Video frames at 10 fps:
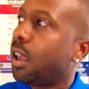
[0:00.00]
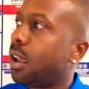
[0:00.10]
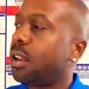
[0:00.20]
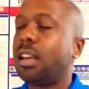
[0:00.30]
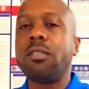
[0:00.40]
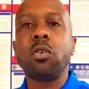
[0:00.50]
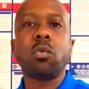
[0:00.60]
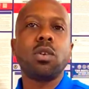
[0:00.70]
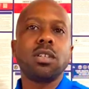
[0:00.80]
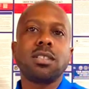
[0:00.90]
And if
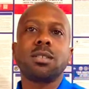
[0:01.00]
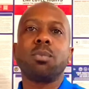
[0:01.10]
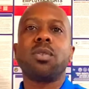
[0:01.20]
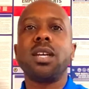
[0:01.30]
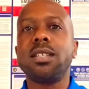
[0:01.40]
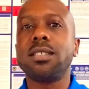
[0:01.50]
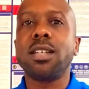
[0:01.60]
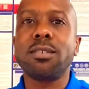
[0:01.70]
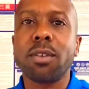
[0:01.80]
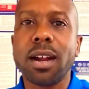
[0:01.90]
you want some
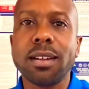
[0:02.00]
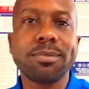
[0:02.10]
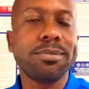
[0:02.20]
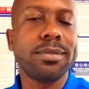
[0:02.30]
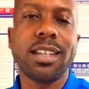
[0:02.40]
things done right,